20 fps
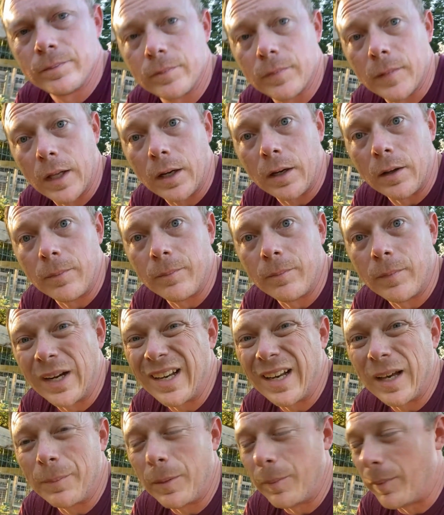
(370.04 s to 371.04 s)
I don't know, might
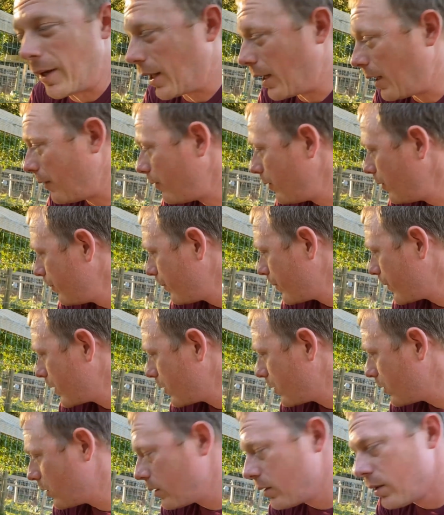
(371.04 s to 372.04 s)
not be big enough.
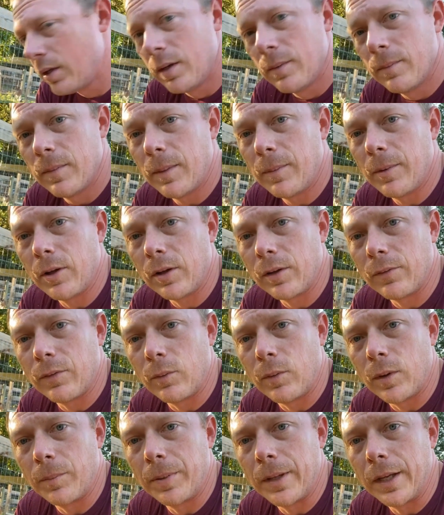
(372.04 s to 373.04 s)
Maybe only for
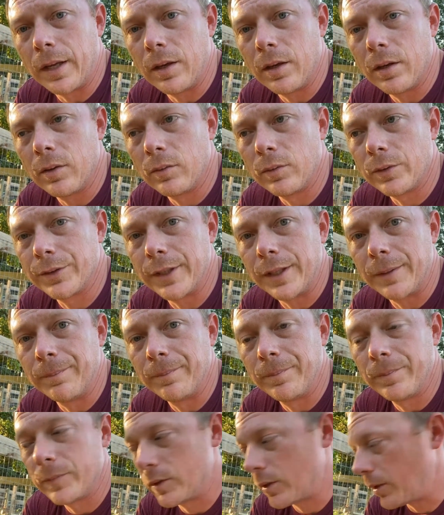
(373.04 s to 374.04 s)
one pig, we'll see.
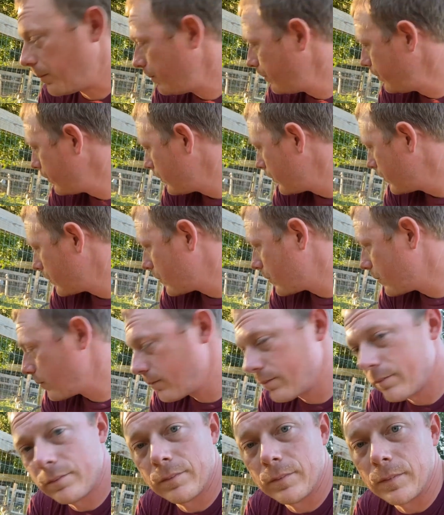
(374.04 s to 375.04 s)
So
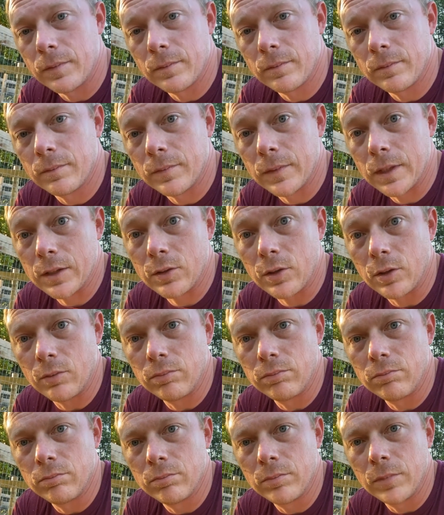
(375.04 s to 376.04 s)
let's go,
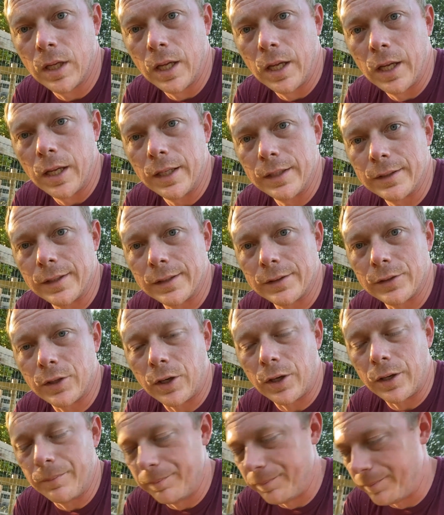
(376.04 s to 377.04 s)
let's get
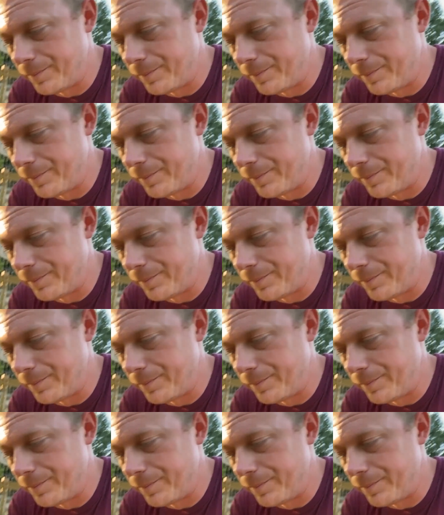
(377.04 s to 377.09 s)
started.